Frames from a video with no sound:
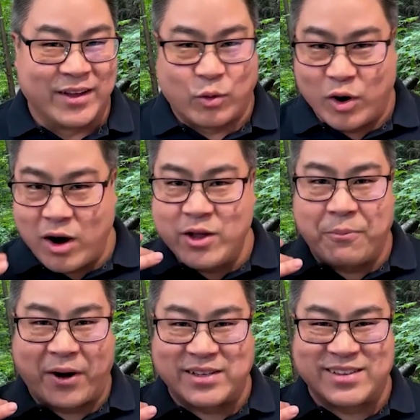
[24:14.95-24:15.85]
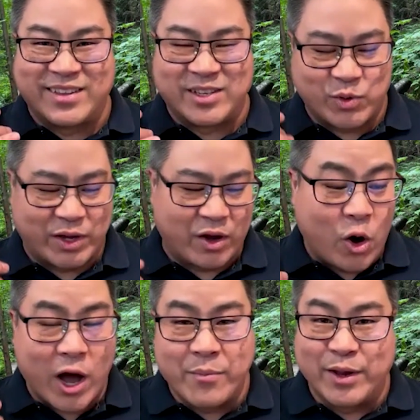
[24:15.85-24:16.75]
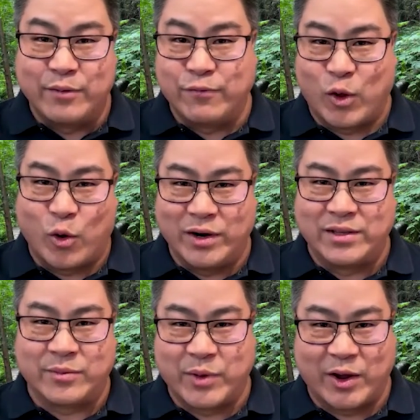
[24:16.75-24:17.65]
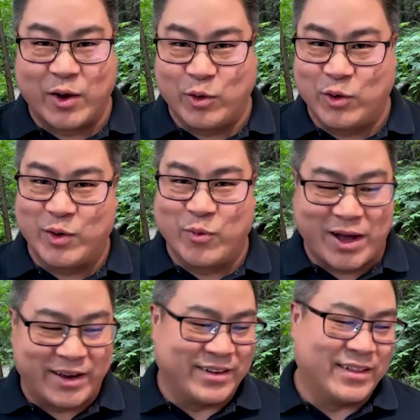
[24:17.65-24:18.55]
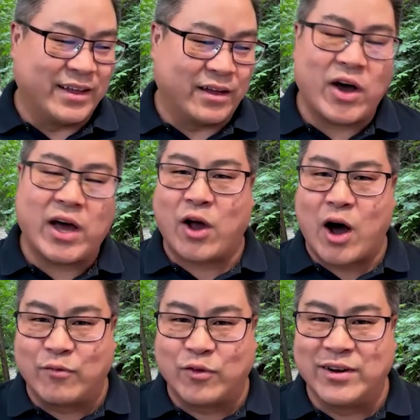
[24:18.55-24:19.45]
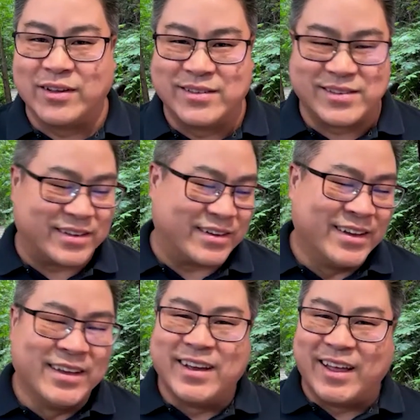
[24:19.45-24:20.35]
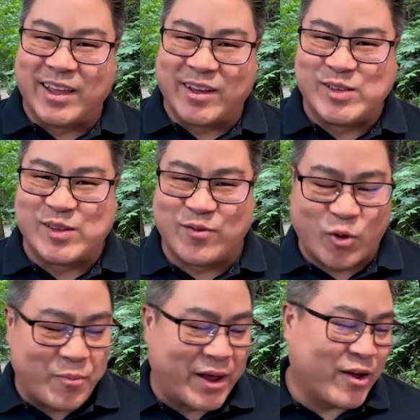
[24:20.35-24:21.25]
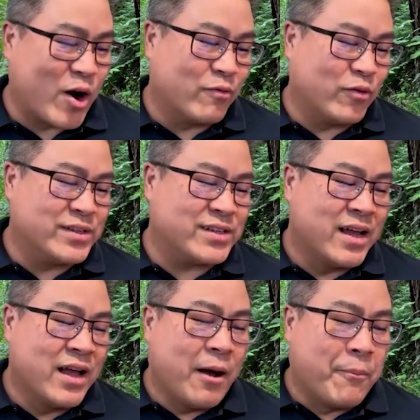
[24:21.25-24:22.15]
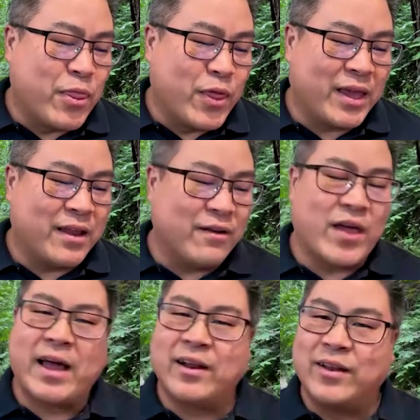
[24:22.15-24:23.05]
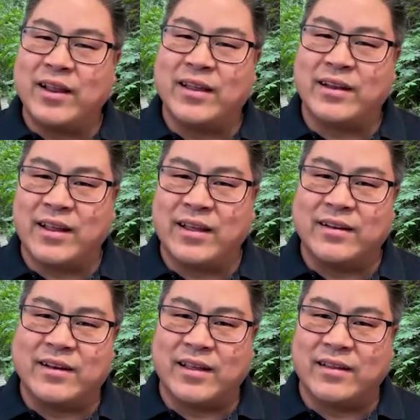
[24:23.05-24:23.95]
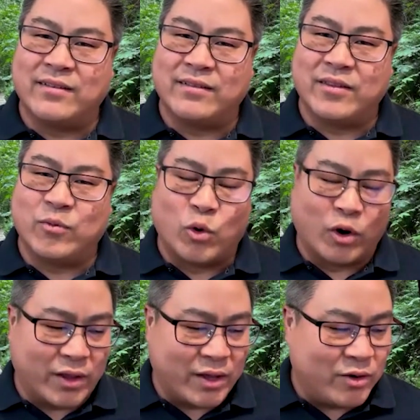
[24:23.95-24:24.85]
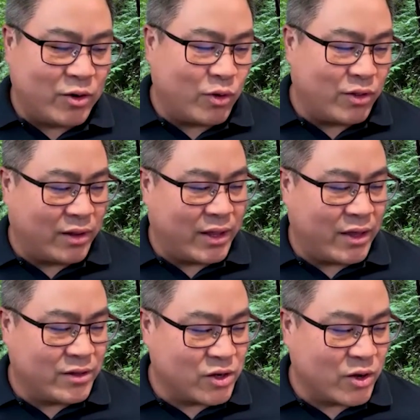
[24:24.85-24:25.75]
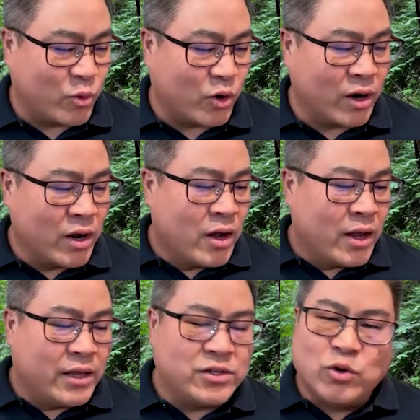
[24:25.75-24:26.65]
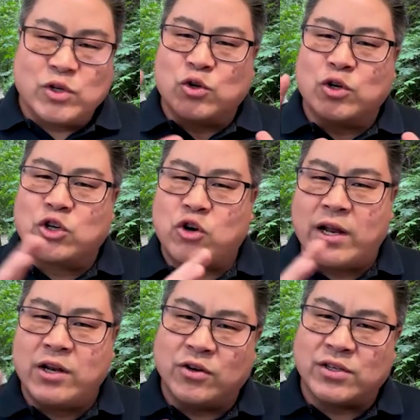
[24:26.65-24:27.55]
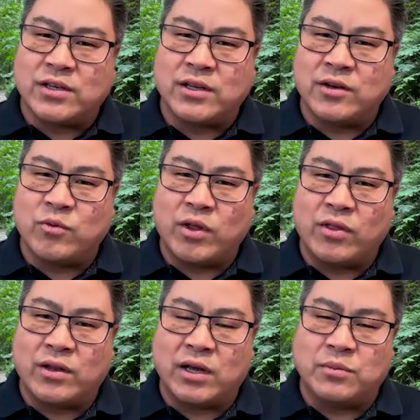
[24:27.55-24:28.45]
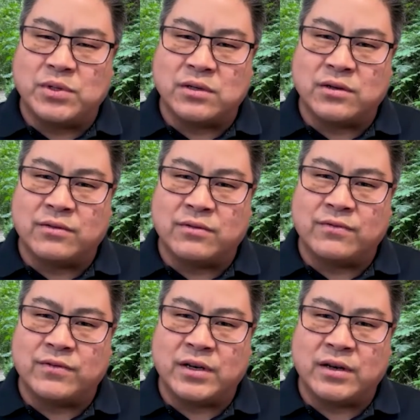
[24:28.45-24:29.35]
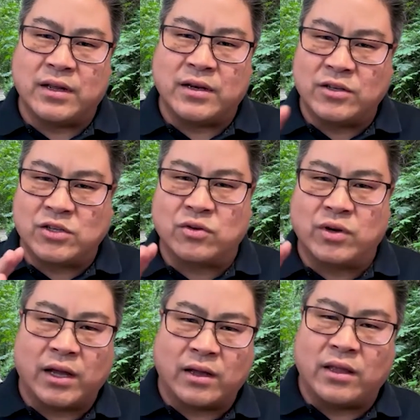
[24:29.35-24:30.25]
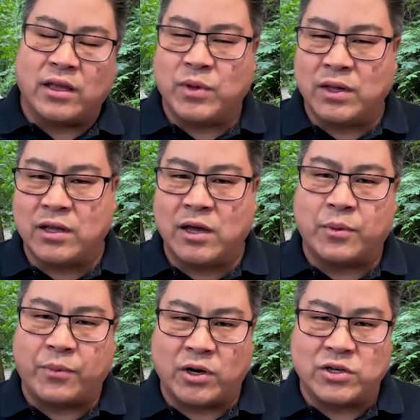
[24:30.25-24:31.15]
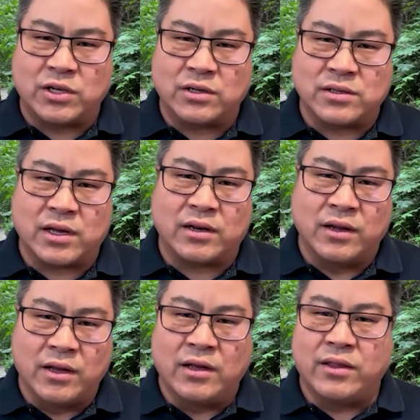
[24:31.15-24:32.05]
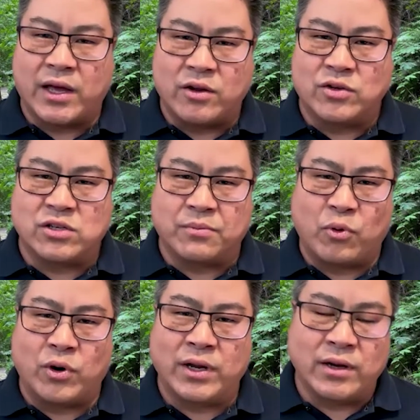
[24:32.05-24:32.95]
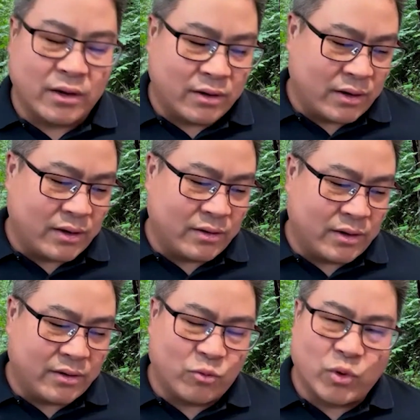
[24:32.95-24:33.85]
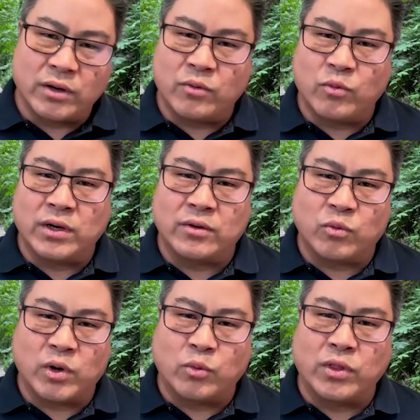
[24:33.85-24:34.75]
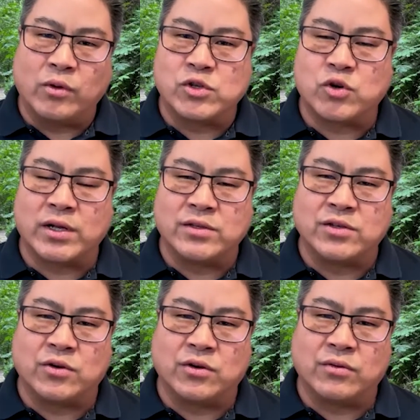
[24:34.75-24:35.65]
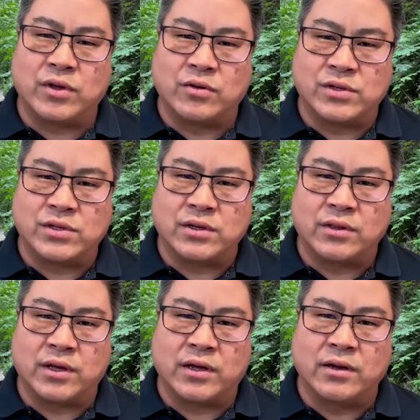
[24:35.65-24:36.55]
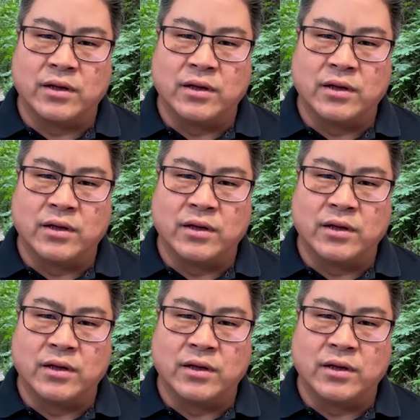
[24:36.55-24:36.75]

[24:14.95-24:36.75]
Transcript: Where are you, Preston, this week? Oh, I'm in Florence. I'm like, oh, doing what? And like, oh, at a conference. And I think it was the Format conference. But thinking of that and the work that you do with the liaison work, is there a certain trend you're seeing with the types of industry academia type of projects that you're supporting, and what would those trends you're seeing that